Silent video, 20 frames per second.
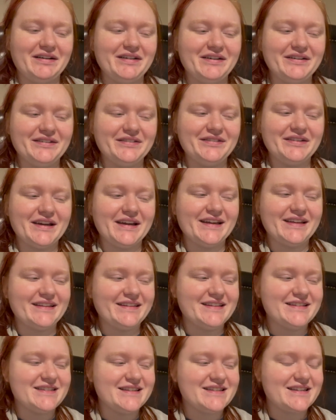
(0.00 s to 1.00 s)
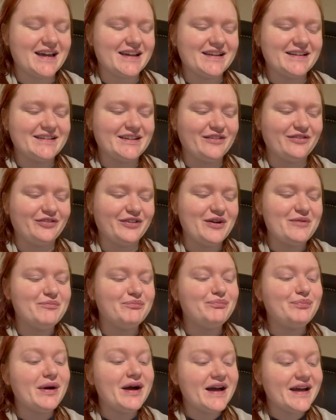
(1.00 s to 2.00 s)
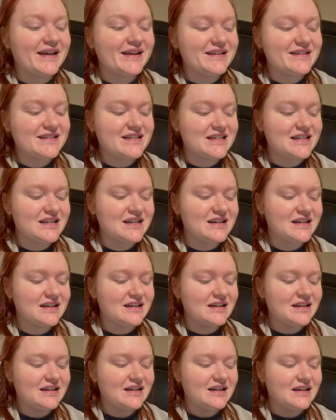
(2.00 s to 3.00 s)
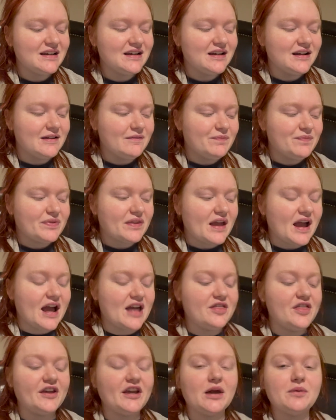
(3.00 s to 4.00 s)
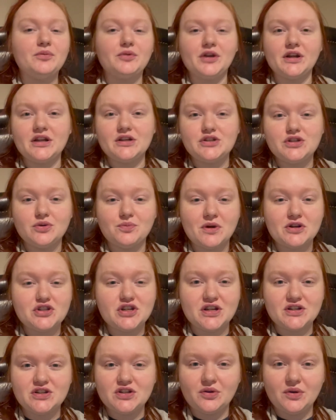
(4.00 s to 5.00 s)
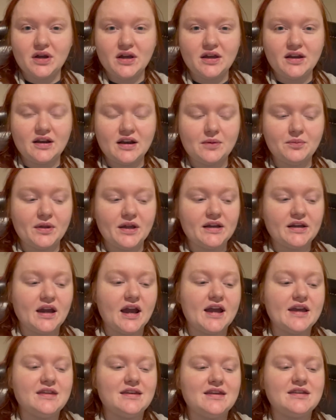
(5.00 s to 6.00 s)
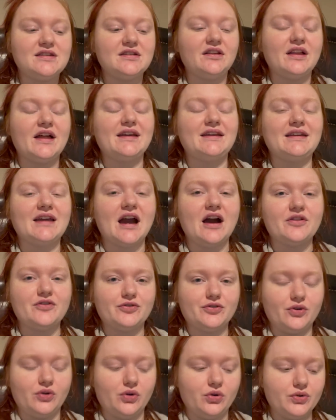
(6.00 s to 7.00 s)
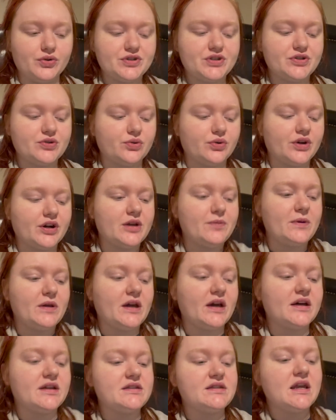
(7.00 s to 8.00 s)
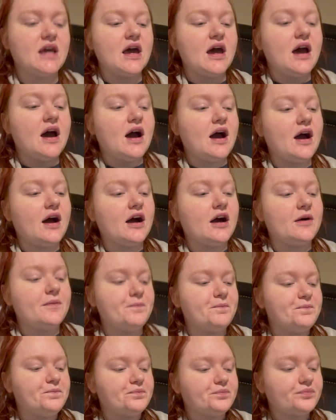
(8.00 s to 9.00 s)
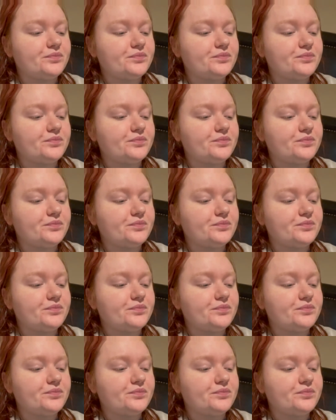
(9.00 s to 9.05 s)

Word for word: okay, this is kind of different, but I think I'm reading too much into it and I'm like, I need to like gather the whole story because um,